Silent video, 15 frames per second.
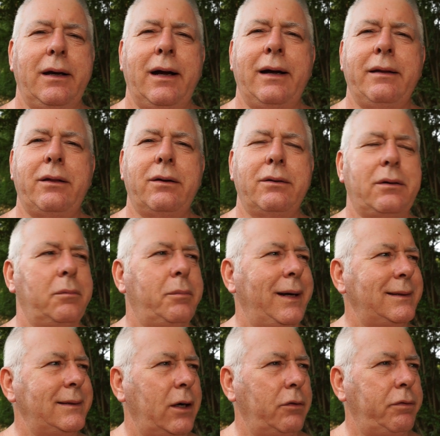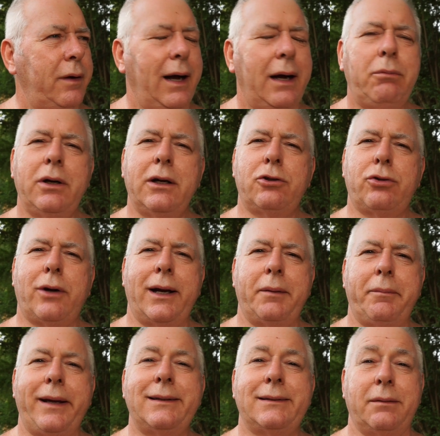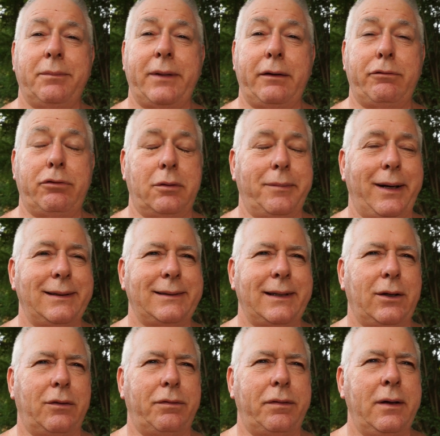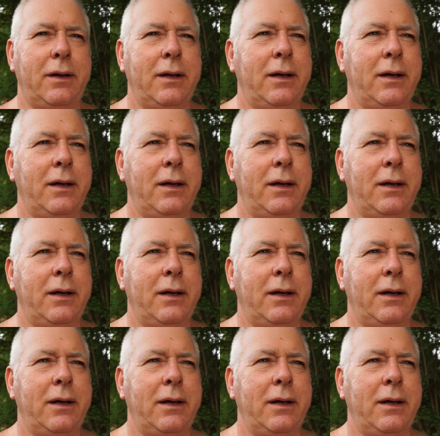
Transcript: I thought to myself, I want to try to make something for myself.